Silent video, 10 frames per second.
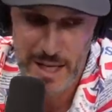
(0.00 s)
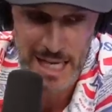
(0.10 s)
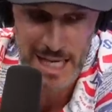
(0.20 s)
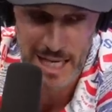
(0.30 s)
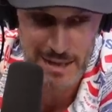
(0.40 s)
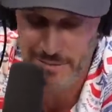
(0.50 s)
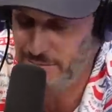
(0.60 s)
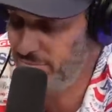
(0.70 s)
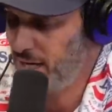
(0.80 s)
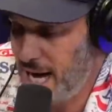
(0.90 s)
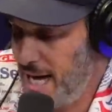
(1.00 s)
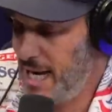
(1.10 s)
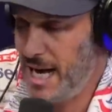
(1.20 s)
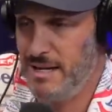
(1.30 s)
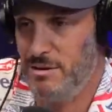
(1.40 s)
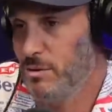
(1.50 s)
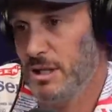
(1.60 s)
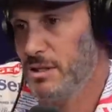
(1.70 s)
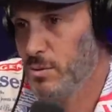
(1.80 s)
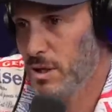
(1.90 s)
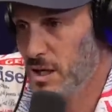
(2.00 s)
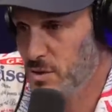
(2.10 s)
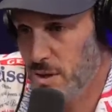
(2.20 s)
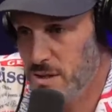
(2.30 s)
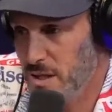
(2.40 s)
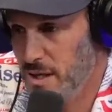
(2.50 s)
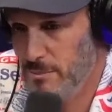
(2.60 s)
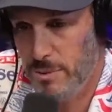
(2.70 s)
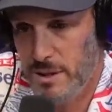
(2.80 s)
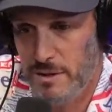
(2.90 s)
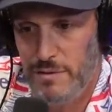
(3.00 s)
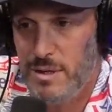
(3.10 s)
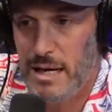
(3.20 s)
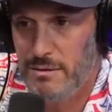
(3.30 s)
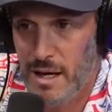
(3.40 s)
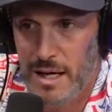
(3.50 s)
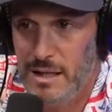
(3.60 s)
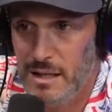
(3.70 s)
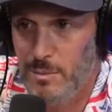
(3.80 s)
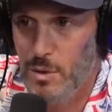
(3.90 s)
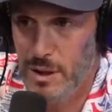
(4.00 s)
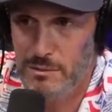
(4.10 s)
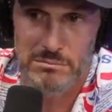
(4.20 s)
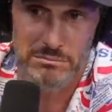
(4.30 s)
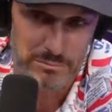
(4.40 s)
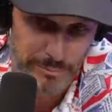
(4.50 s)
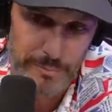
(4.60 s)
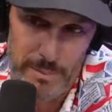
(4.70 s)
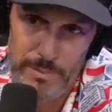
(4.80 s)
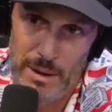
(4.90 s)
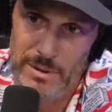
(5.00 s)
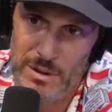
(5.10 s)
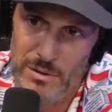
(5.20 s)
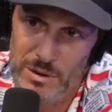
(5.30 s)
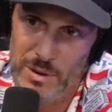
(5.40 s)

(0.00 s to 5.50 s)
and it I, and I don't need to work out twice a day, but if you count the hike in the morning, I'm probably doing